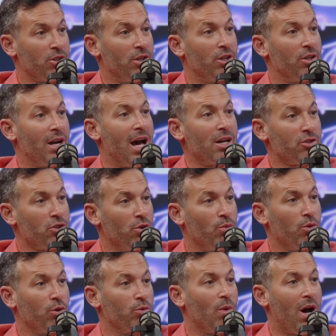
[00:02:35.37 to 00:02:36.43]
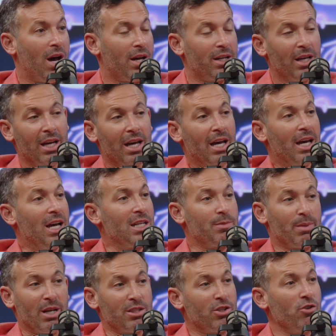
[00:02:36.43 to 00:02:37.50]
International worldwide? It's
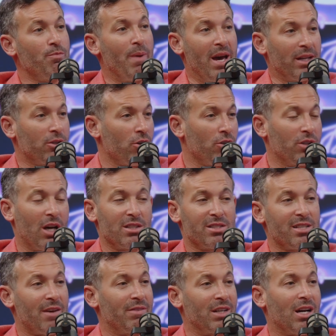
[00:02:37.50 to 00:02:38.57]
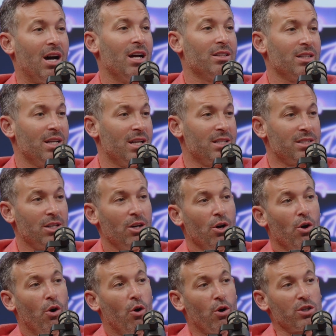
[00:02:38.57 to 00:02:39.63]
because you've been girled on 7 continents?
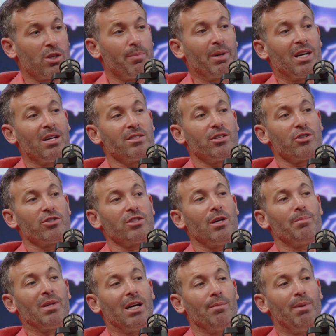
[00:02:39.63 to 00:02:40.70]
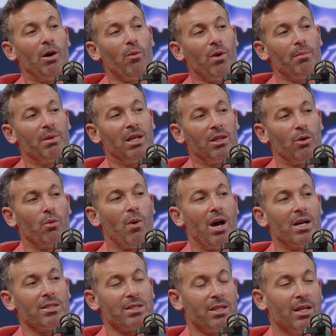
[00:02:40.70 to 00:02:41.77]
Or is it because there's something about women in the
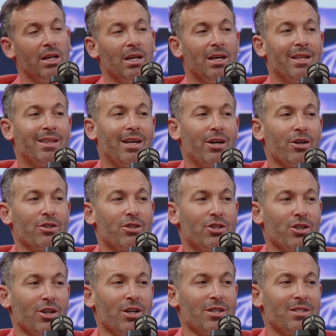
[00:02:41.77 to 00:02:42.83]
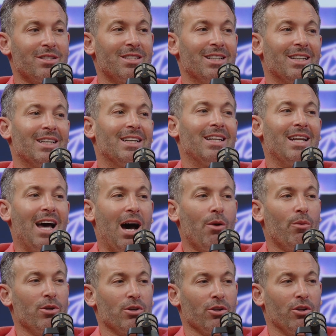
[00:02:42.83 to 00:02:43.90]
West that are just
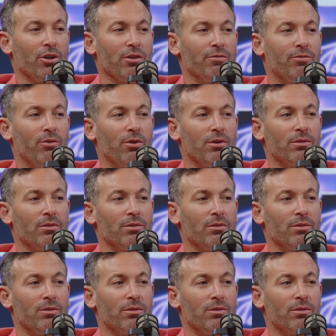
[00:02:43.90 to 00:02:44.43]
not what you're looking for?